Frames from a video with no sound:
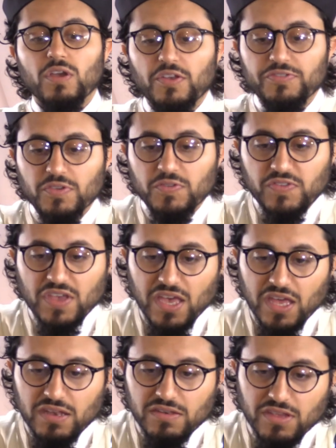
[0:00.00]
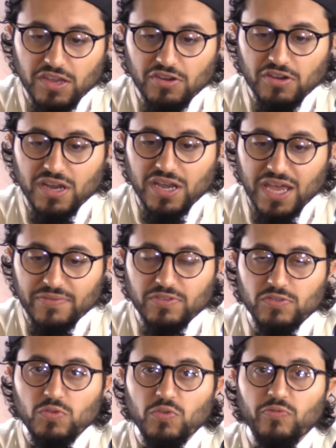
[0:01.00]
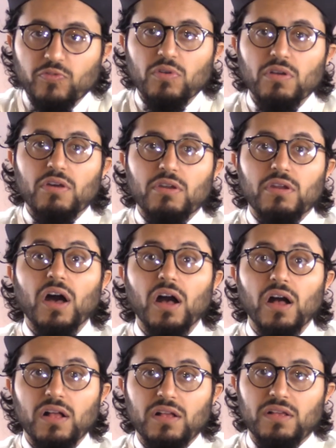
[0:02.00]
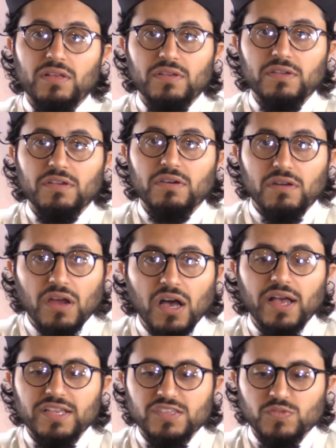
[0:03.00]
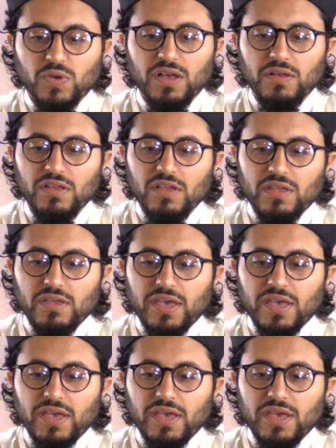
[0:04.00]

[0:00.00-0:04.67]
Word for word: We also said that you're going to have to do for ra, ra as well.